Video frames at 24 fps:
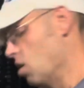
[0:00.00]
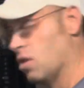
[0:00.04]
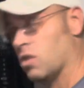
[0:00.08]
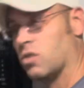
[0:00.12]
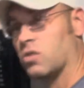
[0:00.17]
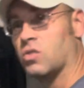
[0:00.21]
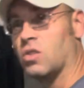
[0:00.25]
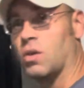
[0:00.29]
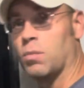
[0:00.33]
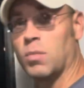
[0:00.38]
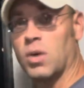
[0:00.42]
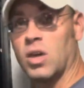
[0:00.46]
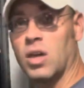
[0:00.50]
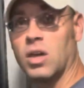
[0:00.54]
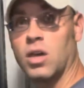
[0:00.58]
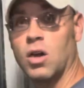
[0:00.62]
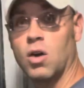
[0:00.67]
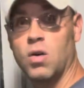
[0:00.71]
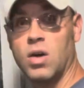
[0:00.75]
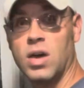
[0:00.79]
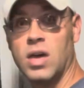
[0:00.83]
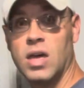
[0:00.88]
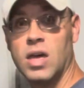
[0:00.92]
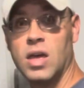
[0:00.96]
So I'm going to
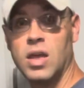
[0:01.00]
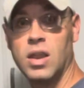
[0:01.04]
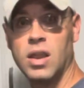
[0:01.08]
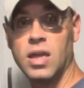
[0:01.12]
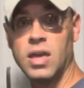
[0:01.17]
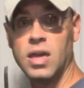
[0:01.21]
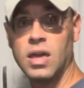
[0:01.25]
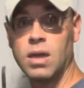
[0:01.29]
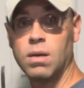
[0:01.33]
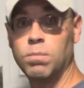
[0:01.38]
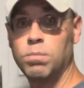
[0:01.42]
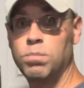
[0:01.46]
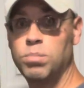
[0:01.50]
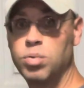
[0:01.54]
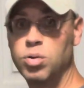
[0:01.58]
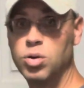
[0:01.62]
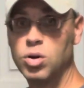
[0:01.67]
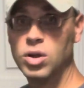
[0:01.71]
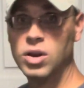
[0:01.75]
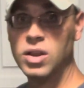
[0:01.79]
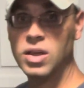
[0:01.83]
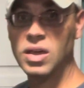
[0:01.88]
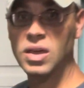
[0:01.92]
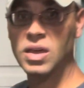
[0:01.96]
go ahead and
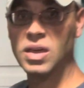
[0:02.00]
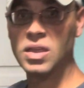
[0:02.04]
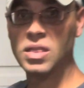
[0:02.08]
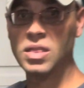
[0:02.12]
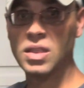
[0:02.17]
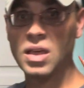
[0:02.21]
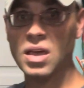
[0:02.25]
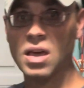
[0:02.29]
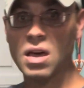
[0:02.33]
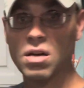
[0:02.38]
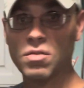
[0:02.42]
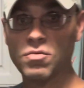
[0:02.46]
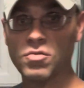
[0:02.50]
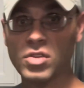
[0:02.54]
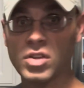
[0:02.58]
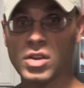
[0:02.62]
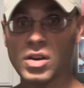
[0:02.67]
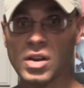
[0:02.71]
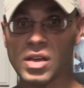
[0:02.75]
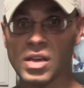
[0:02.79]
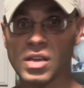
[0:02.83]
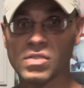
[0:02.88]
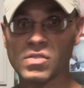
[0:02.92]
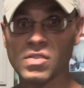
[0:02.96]
put it in the
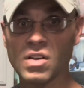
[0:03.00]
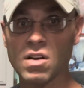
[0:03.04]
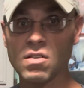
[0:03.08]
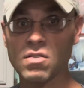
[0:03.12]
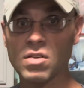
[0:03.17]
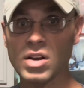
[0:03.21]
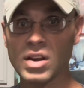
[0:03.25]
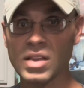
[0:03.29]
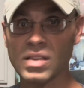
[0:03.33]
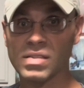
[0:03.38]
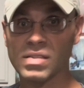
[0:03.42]
oven. It's already